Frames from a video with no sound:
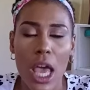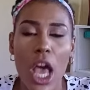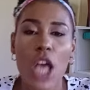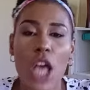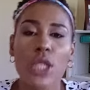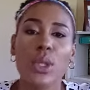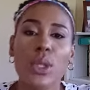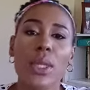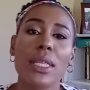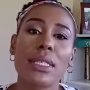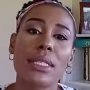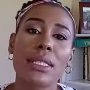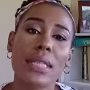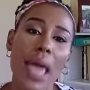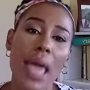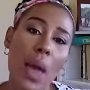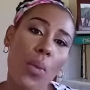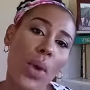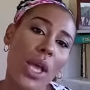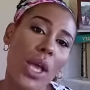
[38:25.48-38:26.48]
So, the
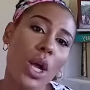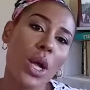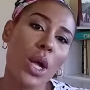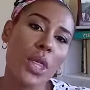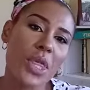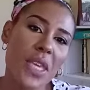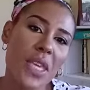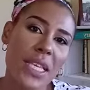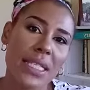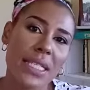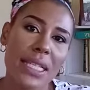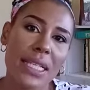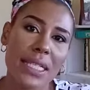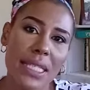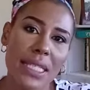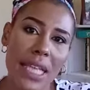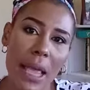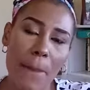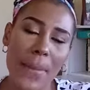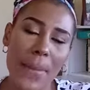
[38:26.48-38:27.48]
same way your thesis
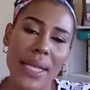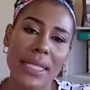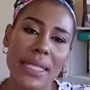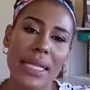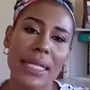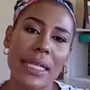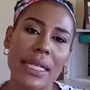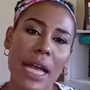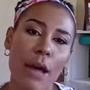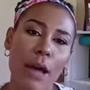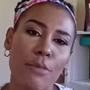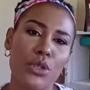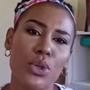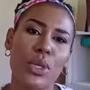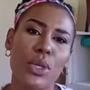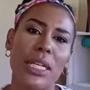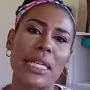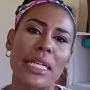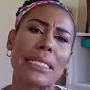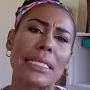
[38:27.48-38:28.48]
statement
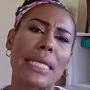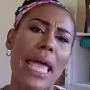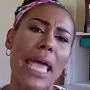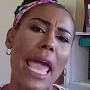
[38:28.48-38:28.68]
encapsulates